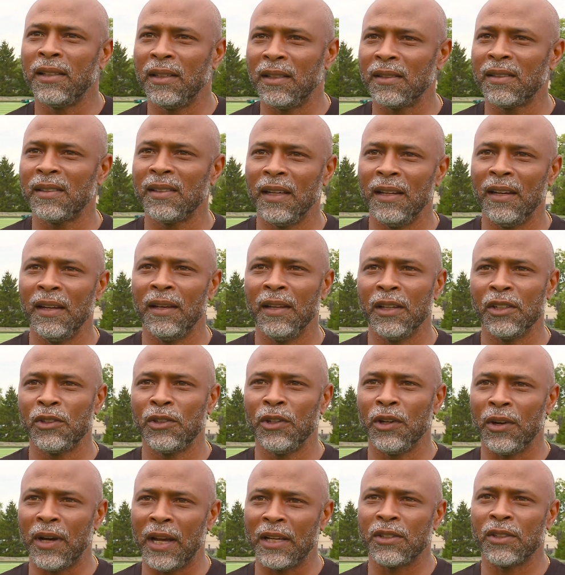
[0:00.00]
in the city this
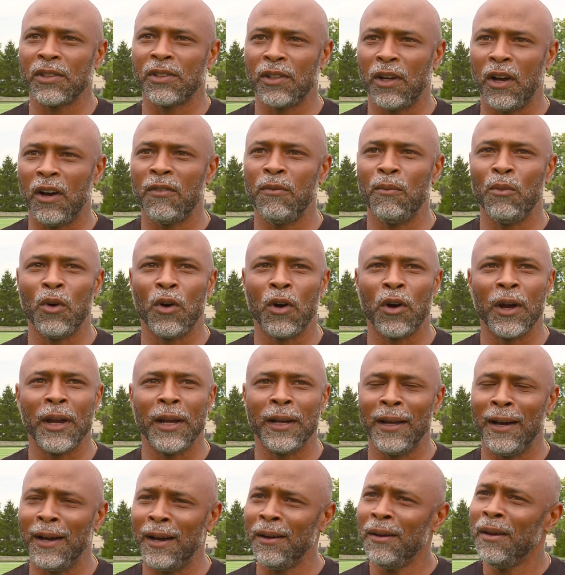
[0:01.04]
year as a sophomore, and